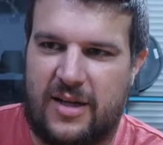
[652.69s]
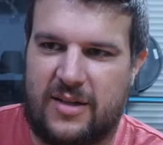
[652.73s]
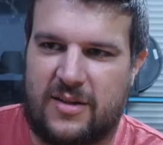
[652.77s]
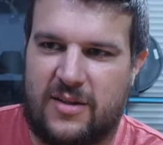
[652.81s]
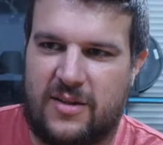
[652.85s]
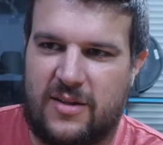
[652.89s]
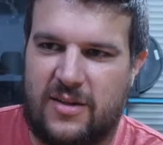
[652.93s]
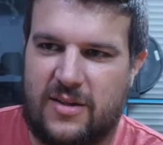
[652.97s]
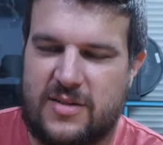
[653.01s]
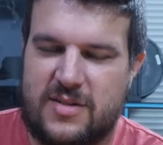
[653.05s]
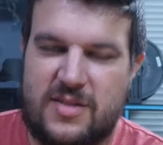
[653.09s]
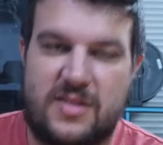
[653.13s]

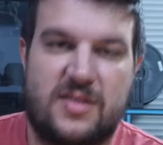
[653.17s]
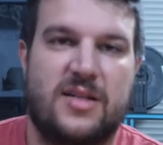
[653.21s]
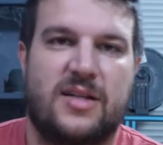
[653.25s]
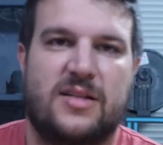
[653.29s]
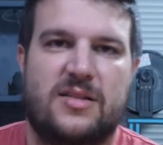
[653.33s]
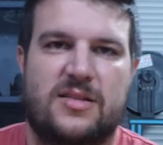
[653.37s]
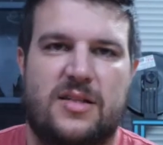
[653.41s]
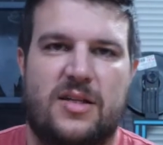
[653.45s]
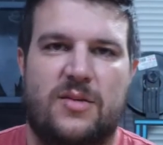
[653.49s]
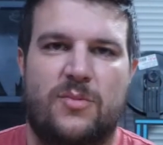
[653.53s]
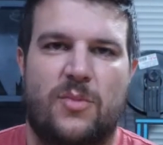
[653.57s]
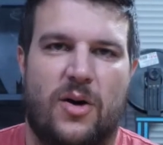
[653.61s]
the
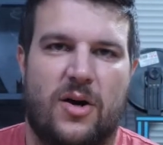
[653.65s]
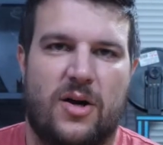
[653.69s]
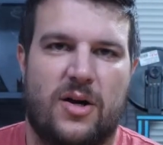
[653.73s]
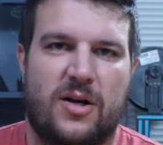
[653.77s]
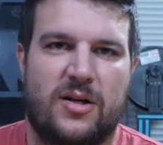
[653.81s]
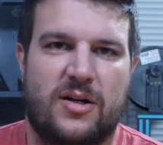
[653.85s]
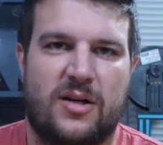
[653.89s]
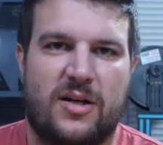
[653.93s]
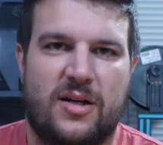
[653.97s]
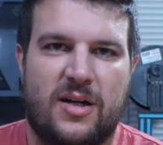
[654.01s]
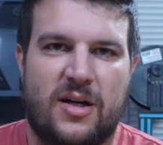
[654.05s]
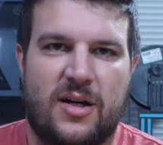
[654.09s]
60
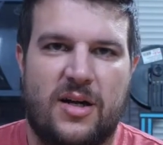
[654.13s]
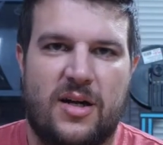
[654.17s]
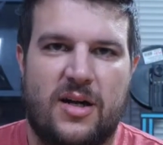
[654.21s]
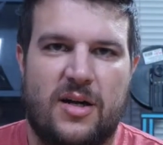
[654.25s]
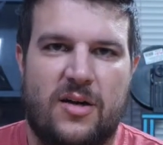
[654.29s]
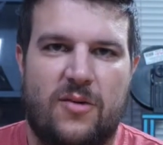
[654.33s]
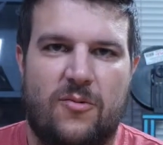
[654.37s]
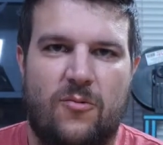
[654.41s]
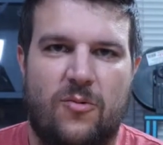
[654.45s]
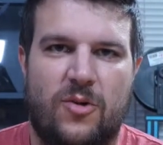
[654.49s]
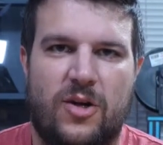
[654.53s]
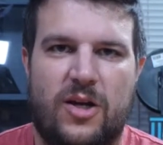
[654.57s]
mark,
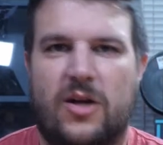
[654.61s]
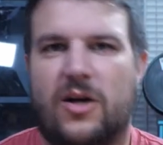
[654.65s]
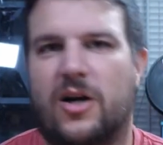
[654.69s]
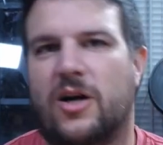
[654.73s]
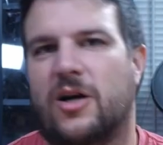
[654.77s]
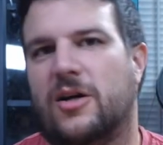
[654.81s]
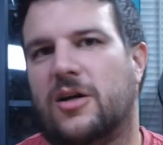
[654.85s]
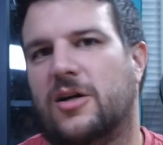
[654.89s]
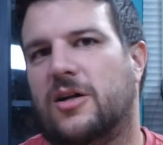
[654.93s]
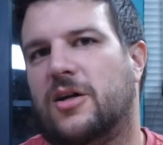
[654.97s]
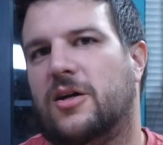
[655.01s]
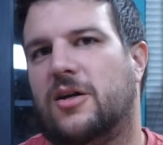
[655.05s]
we
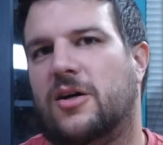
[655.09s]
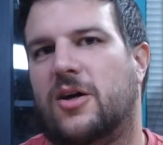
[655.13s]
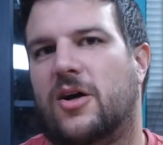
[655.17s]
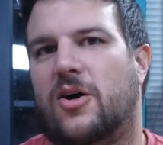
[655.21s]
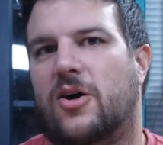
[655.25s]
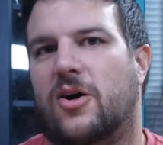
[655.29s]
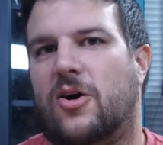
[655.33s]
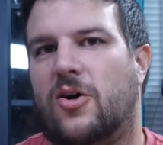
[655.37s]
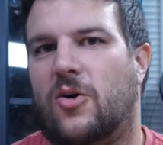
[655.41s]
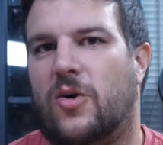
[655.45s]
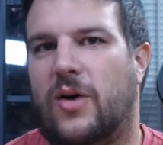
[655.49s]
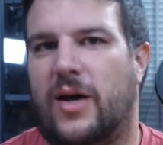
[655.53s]
aren't going to
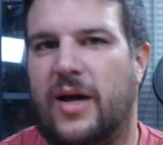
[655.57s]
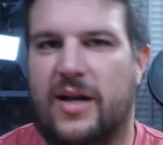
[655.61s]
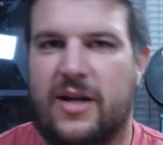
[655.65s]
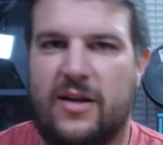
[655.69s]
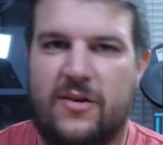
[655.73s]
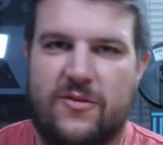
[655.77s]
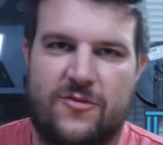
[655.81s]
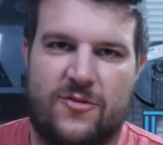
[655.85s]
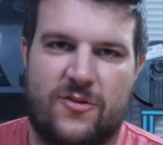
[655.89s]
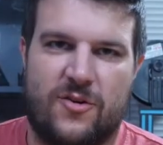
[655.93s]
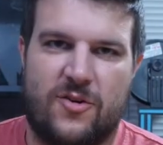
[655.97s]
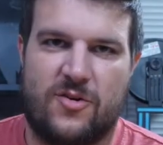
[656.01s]
go
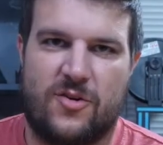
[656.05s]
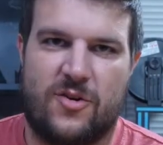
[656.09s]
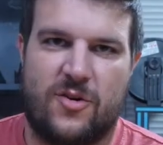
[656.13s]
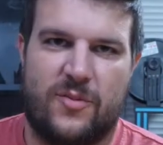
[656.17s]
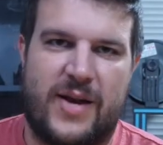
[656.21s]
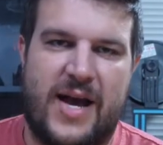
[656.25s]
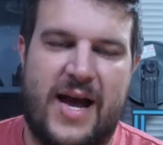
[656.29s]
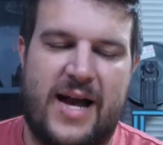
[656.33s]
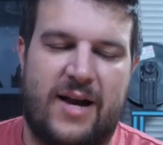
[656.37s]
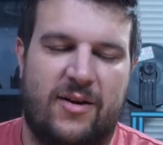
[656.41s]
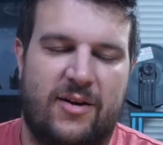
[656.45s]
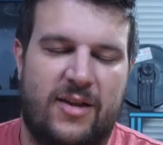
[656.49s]
any further
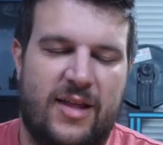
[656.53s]
back.